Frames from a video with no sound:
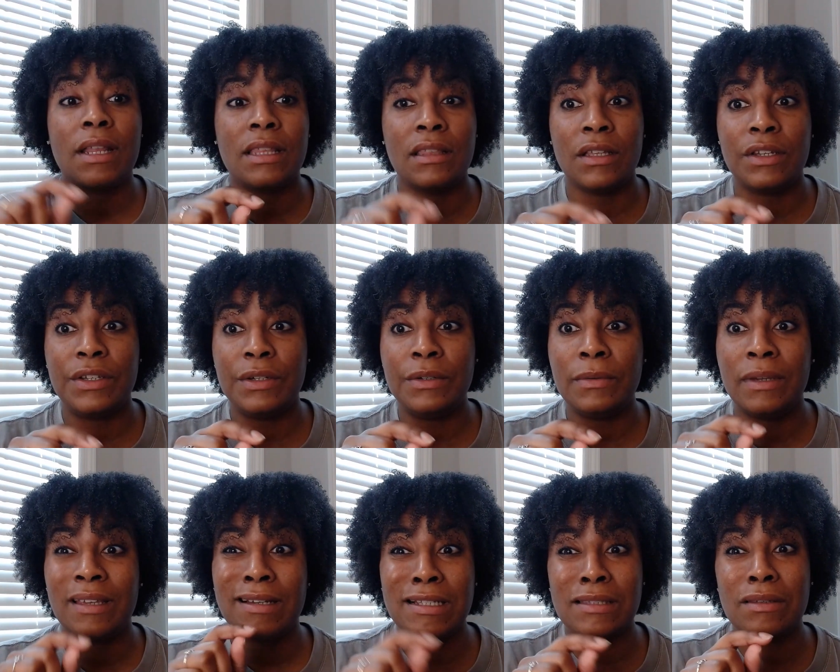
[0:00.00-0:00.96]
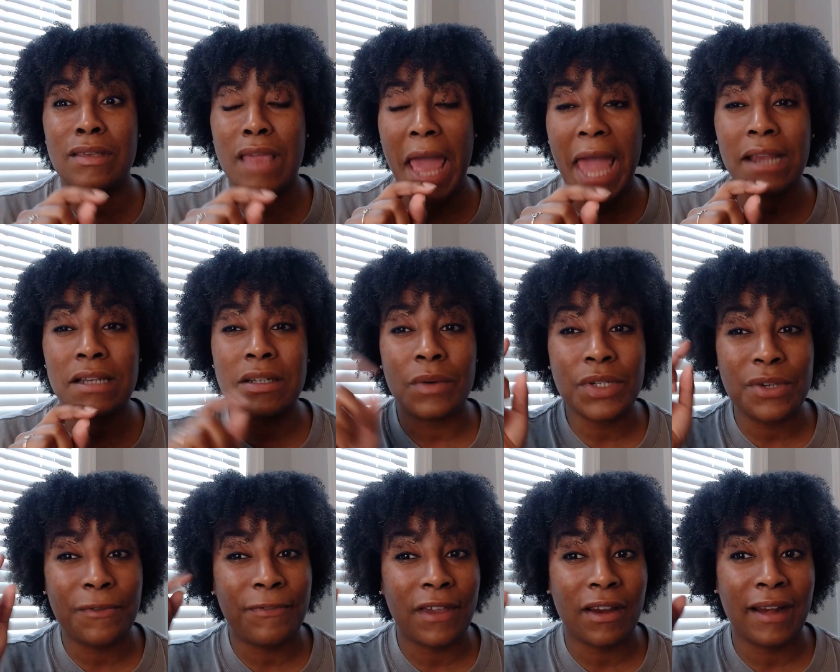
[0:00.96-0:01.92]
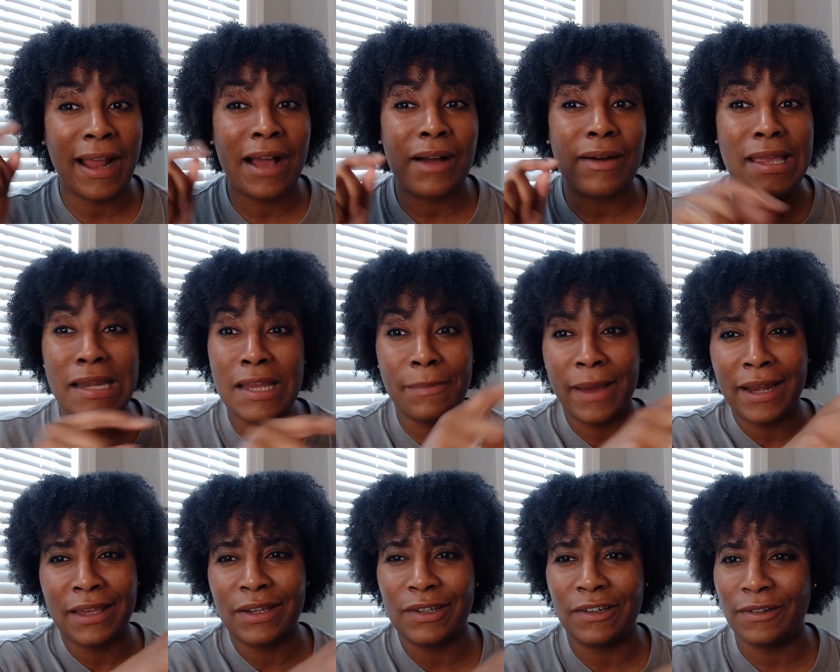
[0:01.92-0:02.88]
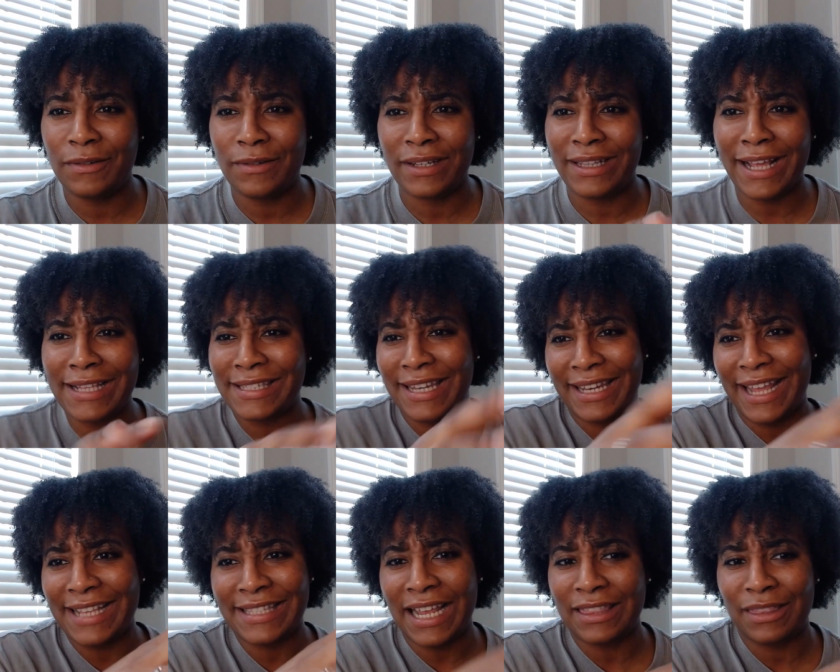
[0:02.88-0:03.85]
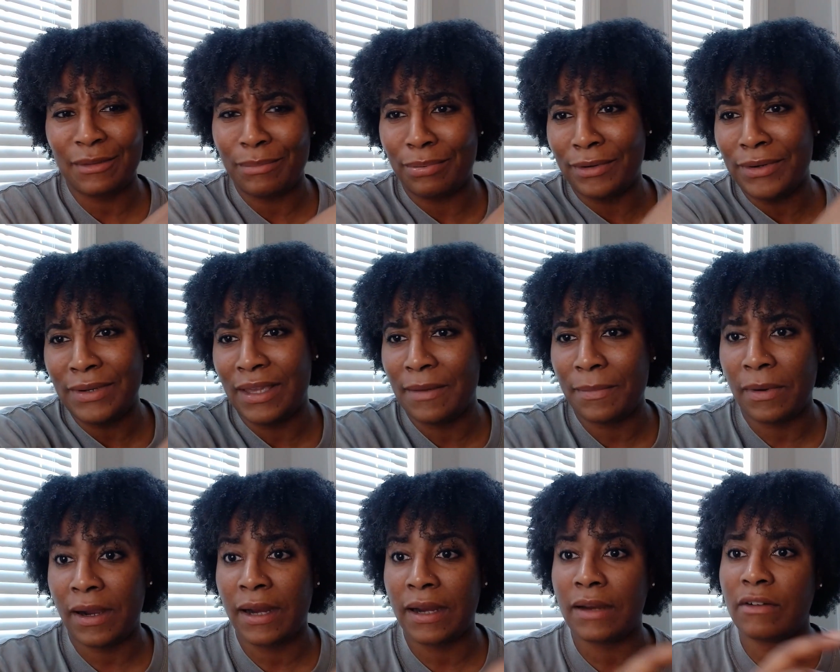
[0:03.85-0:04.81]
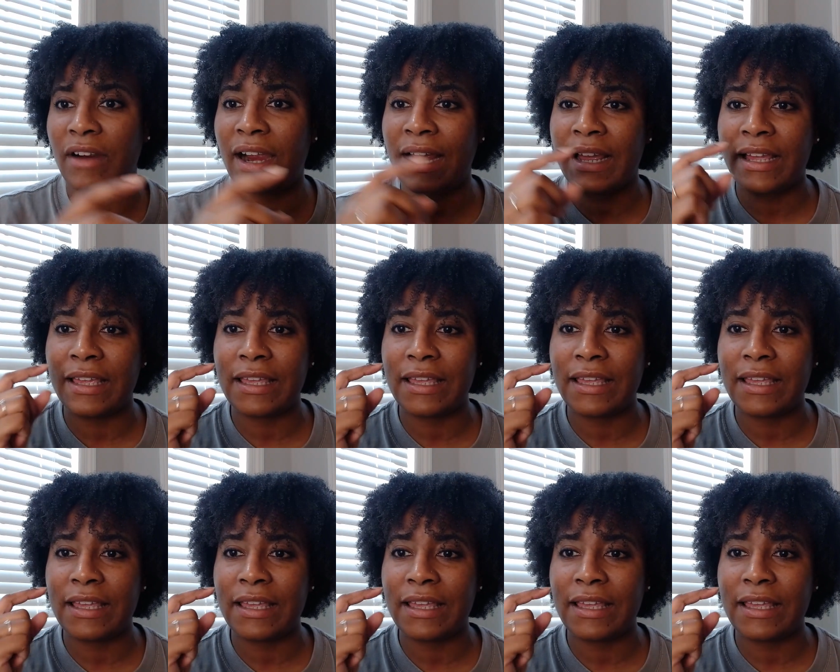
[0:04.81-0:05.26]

than the doing. Because actually, once you figure it out, anybody could do it. That's not the brilliant part, right?